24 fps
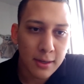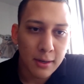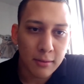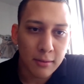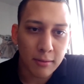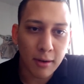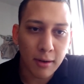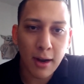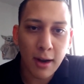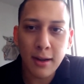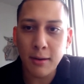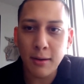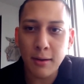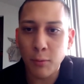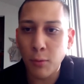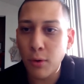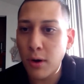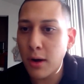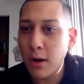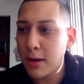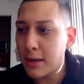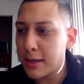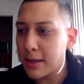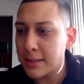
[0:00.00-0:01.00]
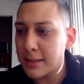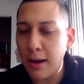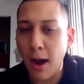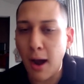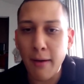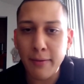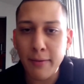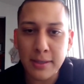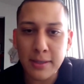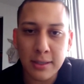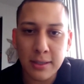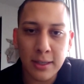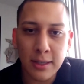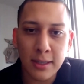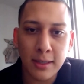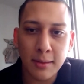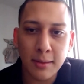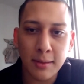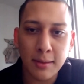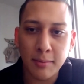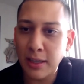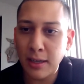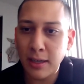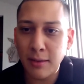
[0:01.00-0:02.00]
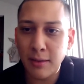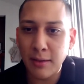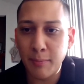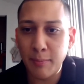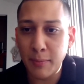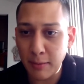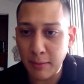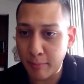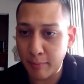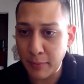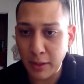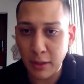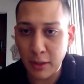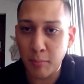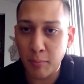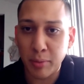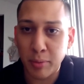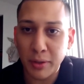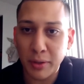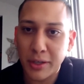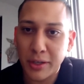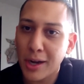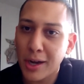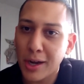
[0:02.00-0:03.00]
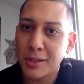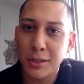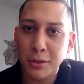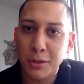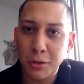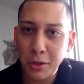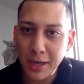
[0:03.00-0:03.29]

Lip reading: right? One is obviously lead, you know, production.